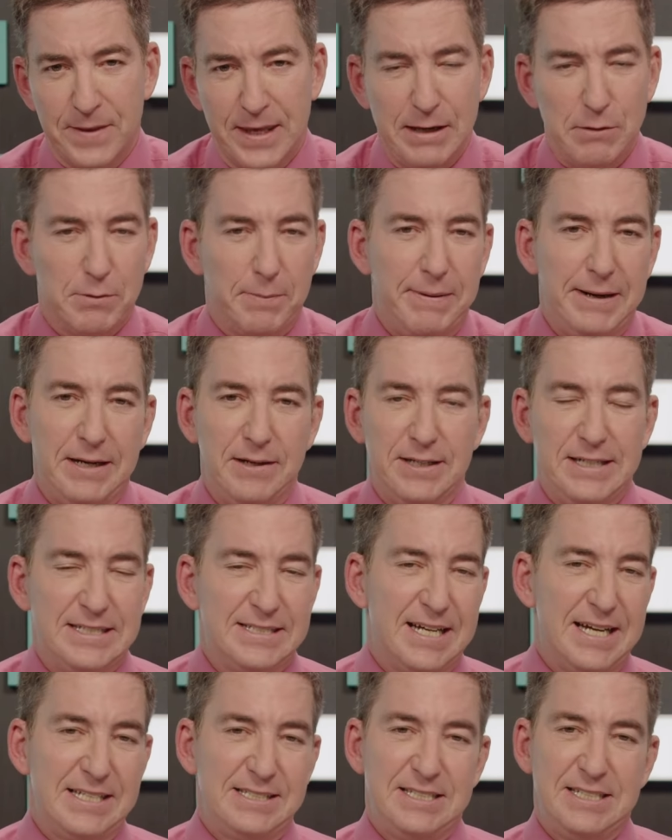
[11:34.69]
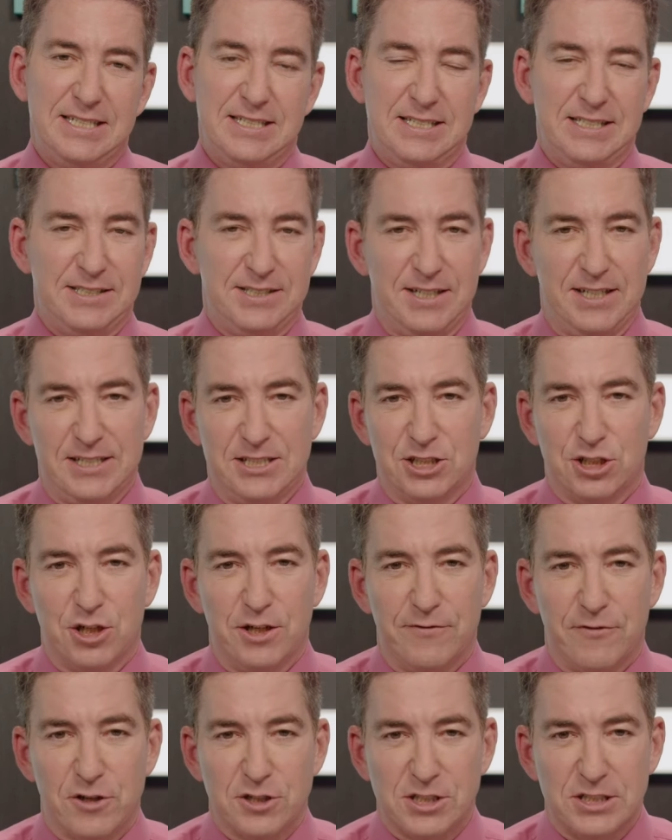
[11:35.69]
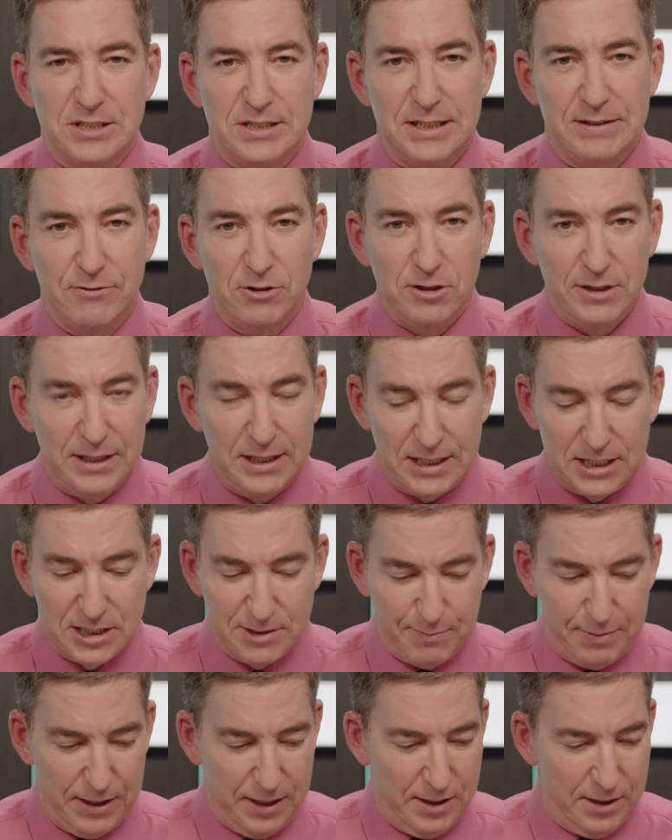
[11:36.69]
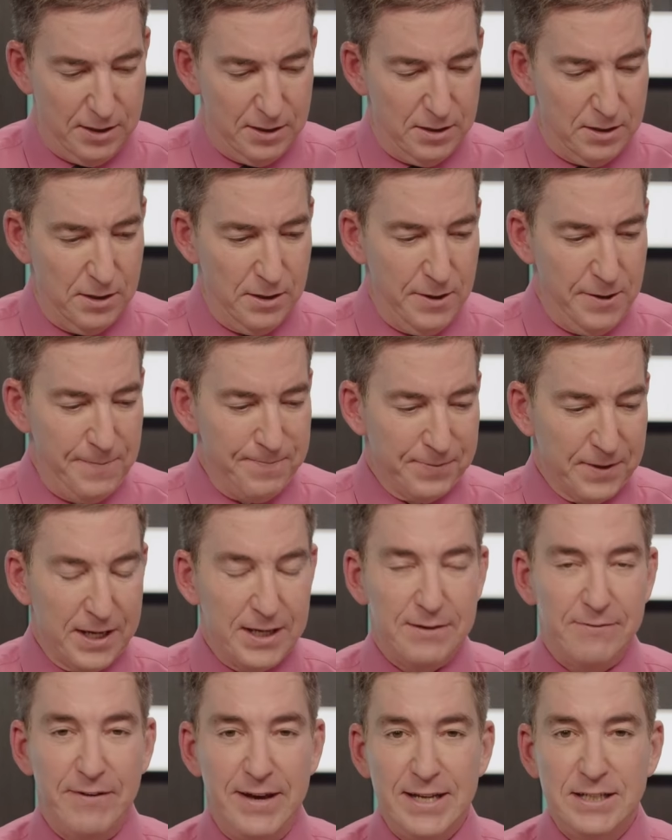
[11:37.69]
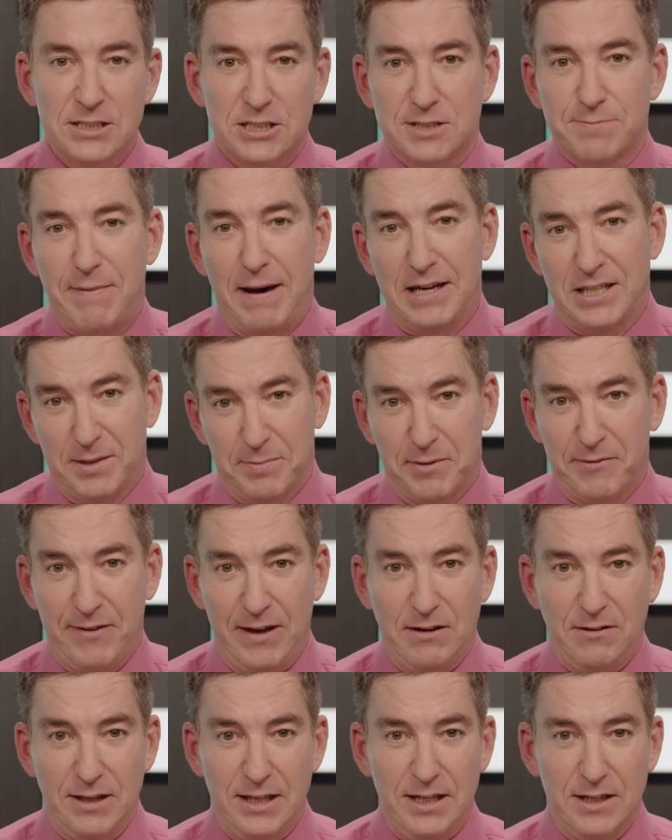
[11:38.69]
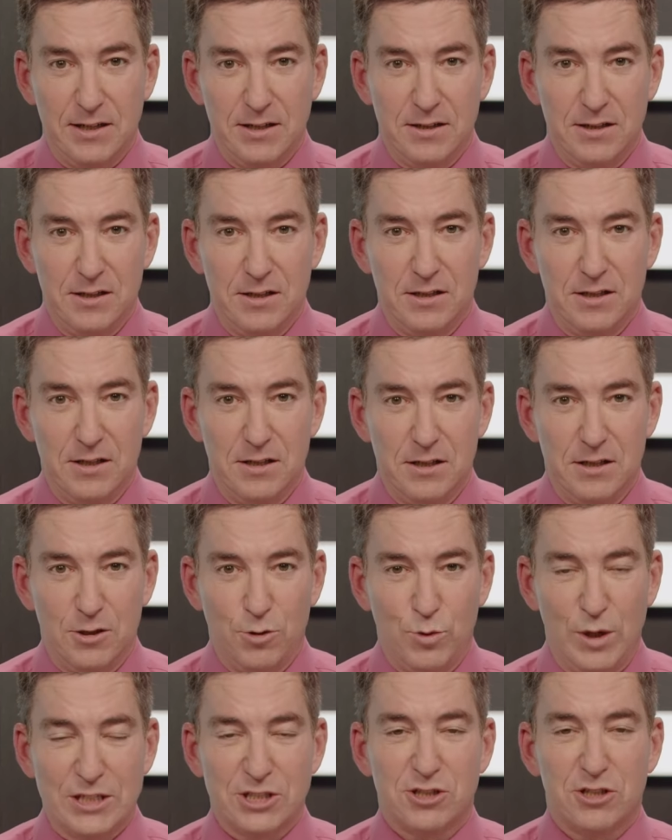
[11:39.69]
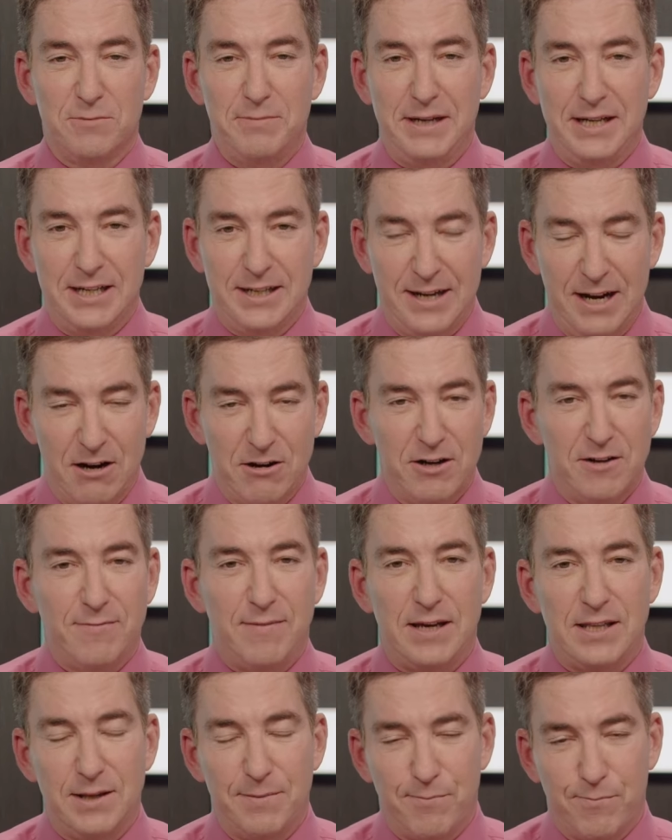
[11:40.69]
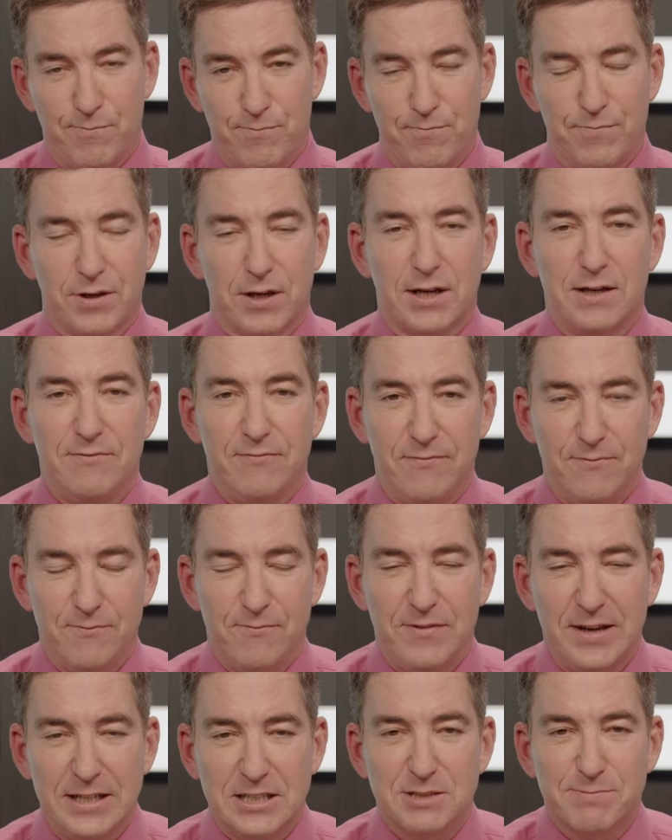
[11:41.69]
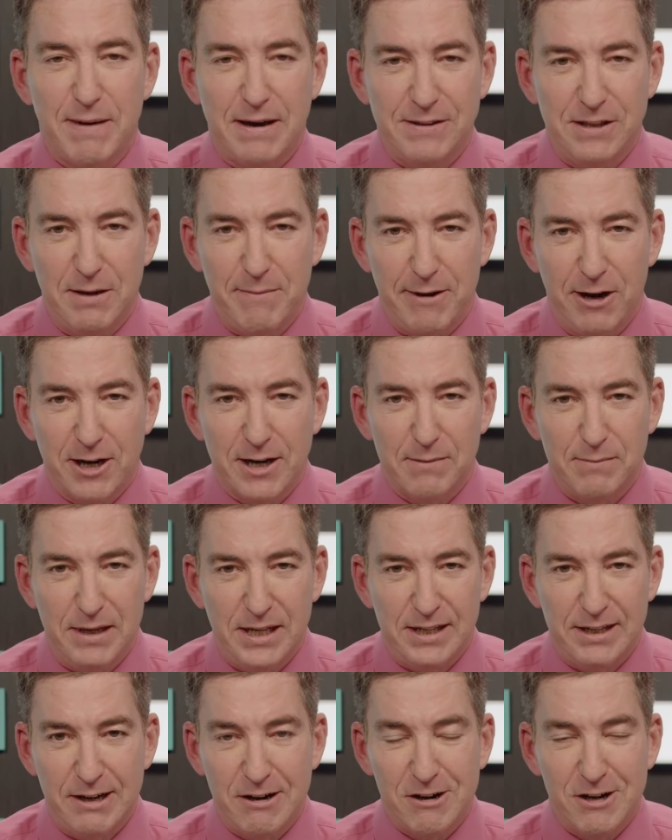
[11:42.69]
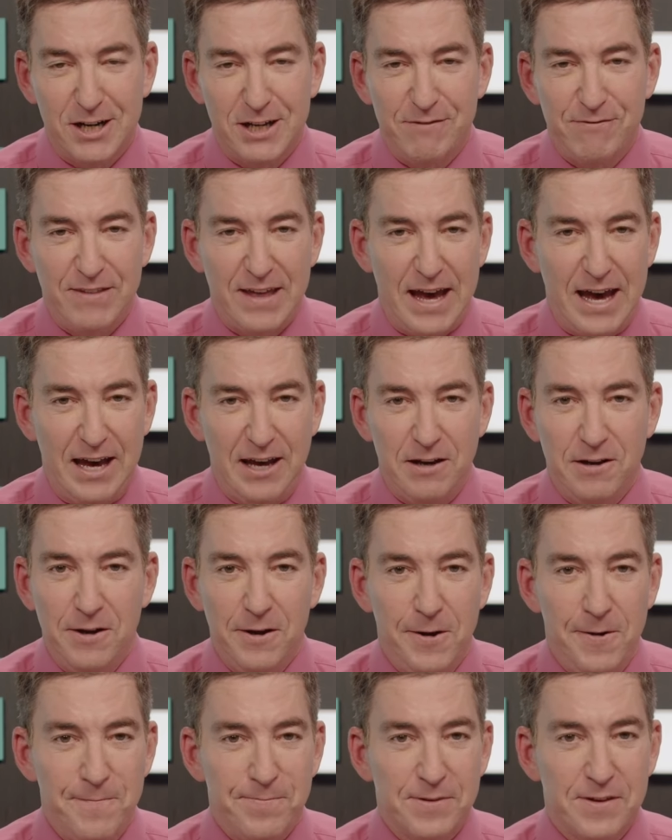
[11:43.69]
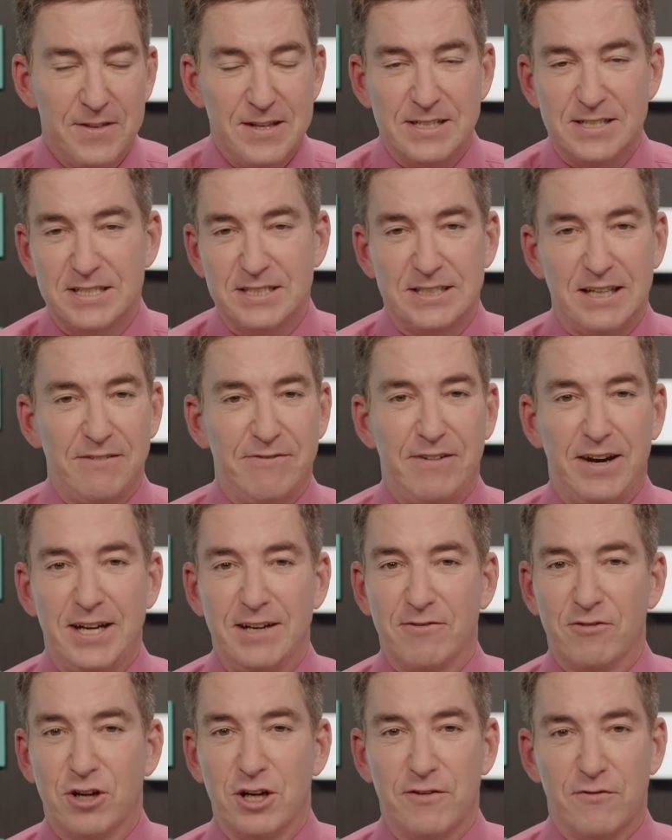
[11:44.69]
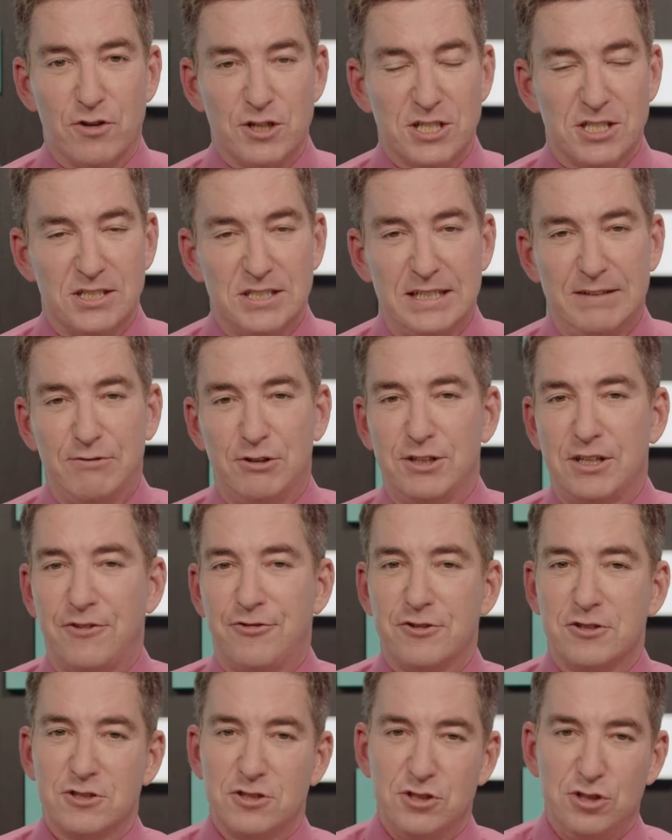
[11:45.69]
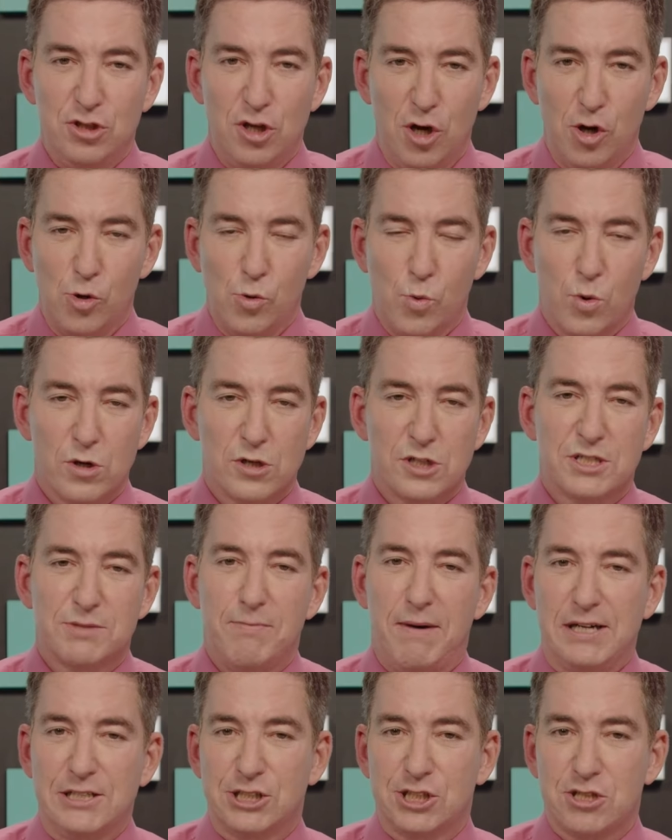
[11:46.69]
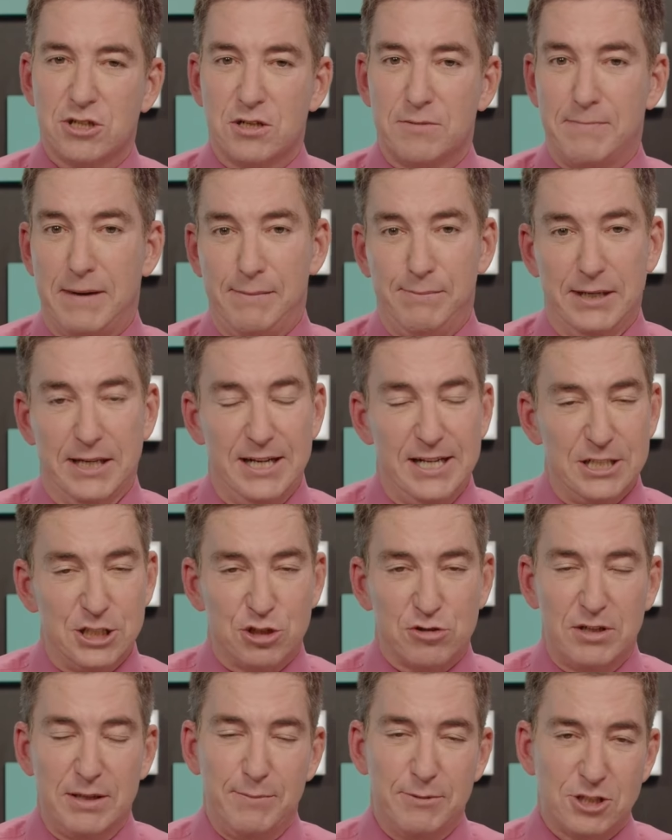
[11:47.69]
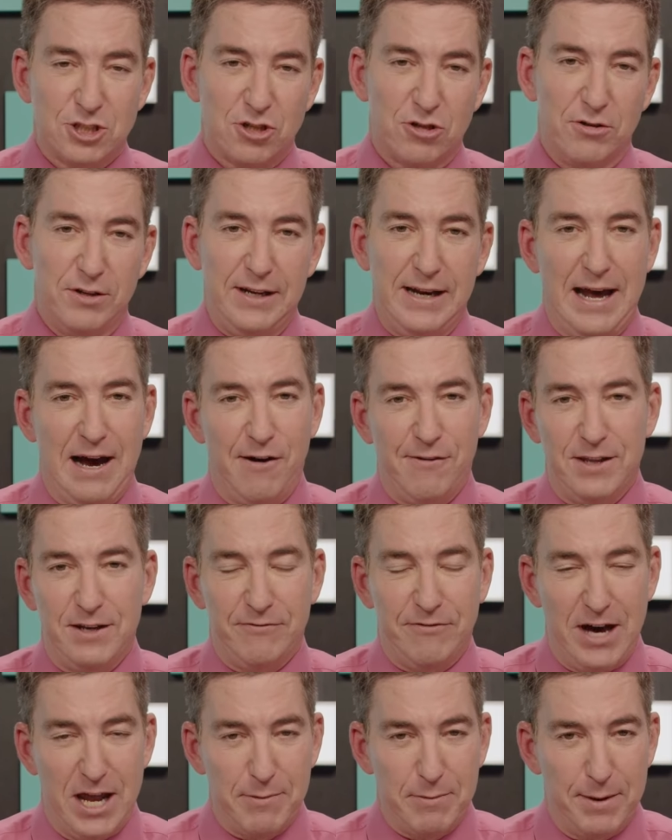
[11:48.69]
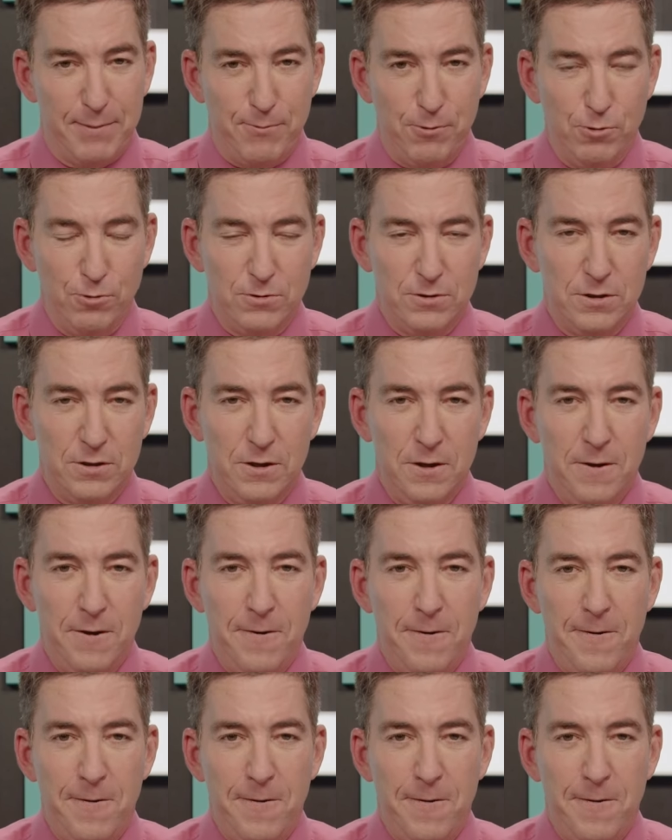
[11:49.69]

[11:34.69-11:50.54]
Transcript: He repeatedly says he sees it as good versus evil. He has been convinced by the prevailing Western media narrative, by the convinced by the American media narrative that this is a fight of good versus evil, that there's no worse monster, maybe in history, but certainly now, than Vladimir Putin,